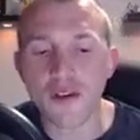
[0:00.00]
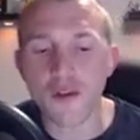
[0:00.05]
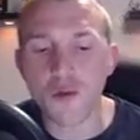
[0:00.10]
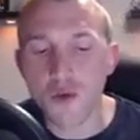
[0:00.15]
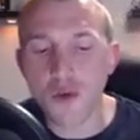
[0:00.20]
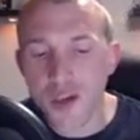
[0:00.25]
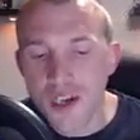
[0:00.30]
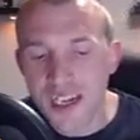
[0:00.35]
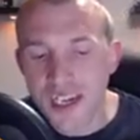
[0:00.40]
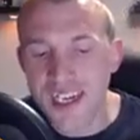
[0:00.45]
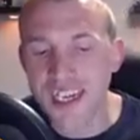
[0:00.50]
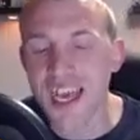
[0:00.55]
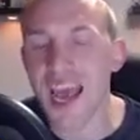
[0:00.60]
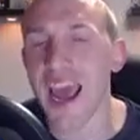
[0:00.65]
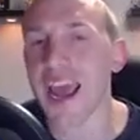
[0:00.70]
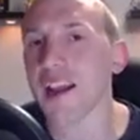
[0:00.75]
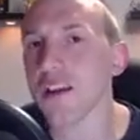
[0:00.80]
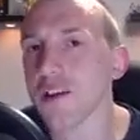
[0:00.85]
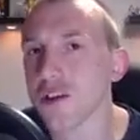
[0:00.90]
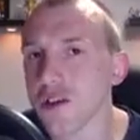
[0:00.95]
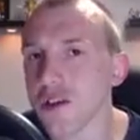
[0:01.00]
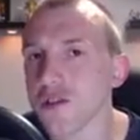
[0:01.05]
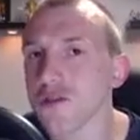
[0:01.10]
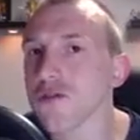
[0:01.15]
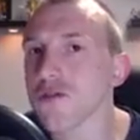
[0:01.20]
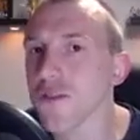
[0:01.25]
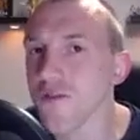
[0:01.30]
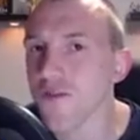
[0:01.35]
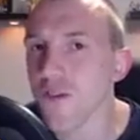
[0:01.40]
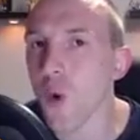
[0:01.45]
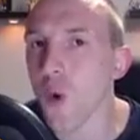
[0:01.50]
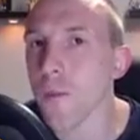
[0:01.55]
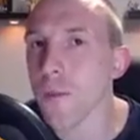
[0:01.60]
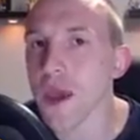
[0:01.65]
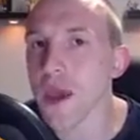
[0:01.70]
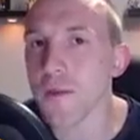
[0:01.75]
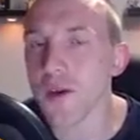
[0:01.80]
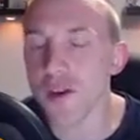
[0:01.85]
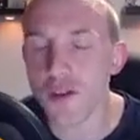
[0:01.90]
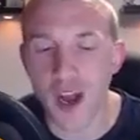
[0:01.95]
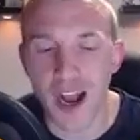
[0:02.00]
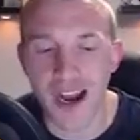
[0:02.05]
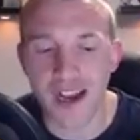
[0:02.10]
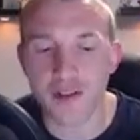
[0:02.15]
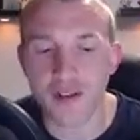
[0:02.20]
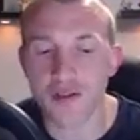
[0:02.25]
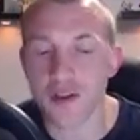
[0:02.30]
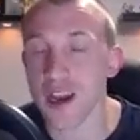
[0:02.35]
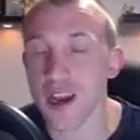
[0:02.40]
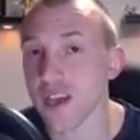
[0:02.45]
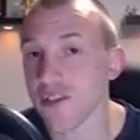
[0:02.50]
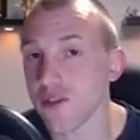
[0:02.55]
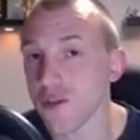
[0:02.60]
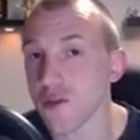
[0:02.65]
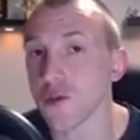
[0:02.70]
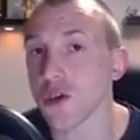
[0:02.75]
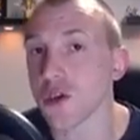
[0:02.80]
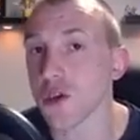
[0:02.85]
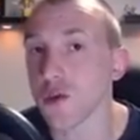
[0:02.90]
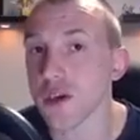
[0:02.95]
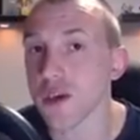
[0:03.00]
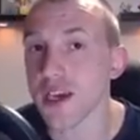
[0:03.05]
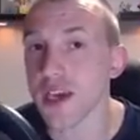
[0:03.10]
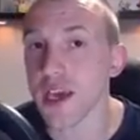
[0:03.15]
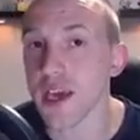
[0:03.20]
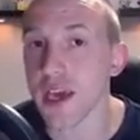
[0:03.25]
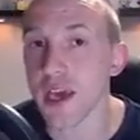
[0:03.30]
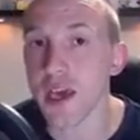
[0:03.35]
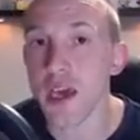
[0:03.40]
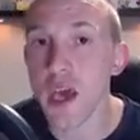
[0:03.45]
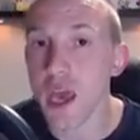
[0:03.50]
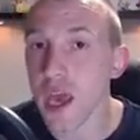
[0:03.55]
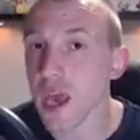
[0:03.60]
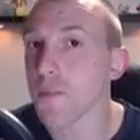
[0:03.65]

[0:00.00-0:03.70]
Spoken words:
you wouldn't tend to use 4 baby dragons unless you were doing a